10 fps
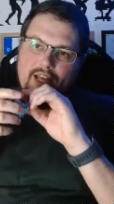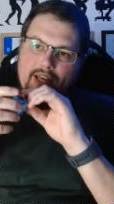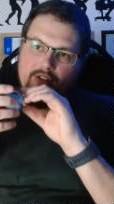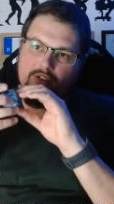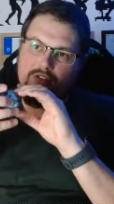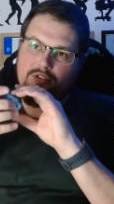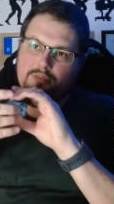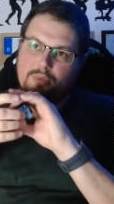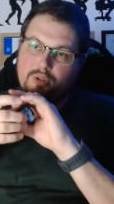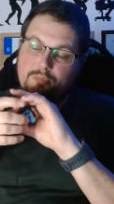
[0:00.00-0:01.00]
adults,
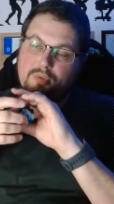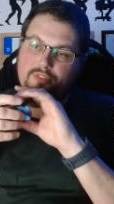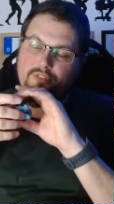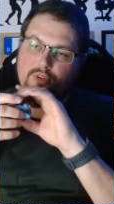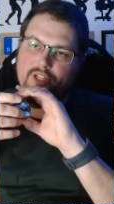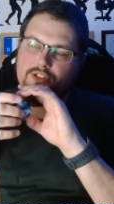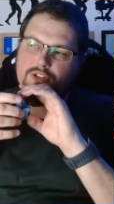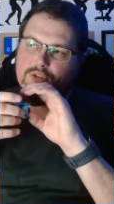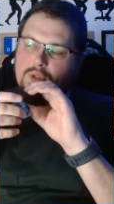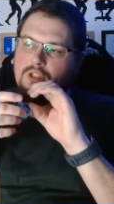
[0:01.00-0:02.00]
but for kids
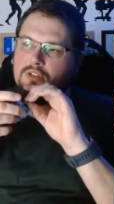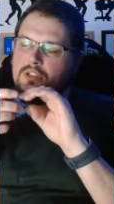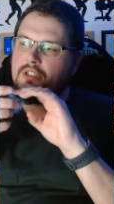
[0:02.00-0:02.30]
as well.